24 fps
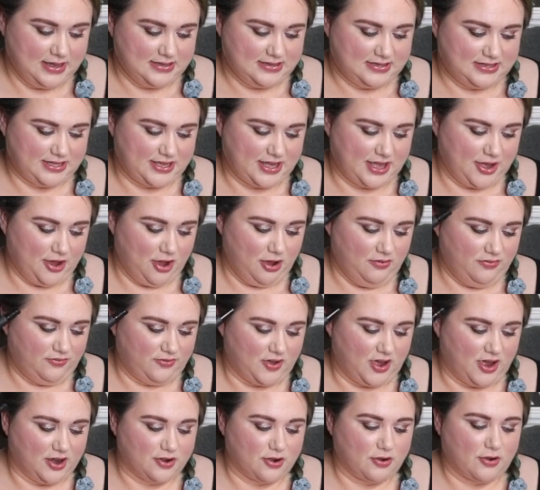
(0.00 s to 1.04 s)
It's the
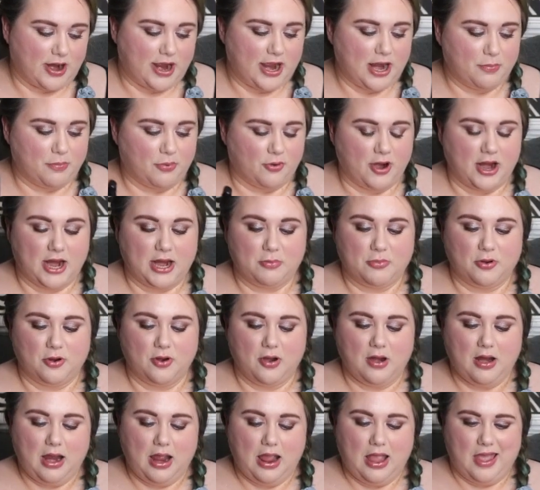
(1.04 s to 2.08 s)
e.l.f. Under Eye
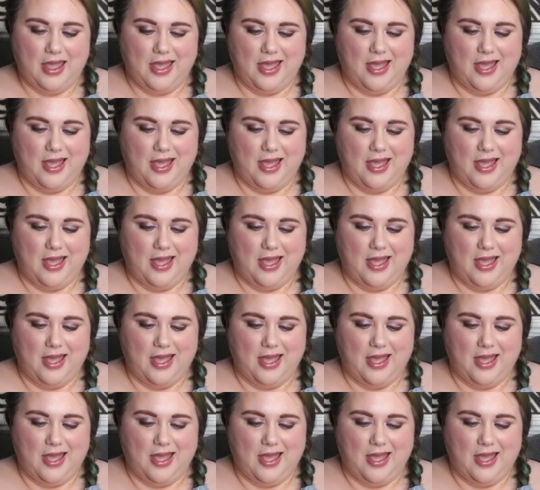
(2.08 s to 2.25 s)
Primer.